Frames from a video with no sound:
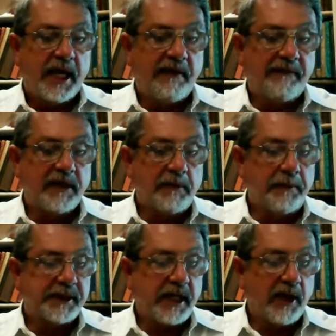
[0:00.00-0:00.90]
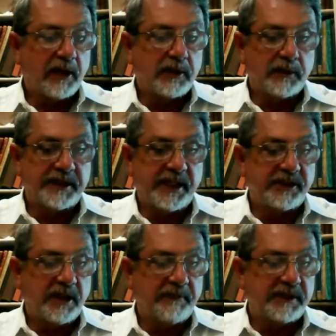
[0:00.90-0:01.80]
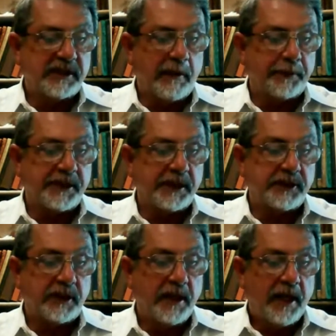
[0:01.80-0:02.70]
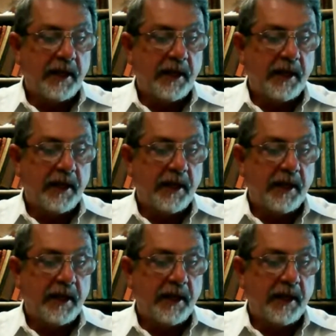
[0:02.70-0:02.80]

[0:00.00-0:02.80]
even the mischaracterization of his deposition.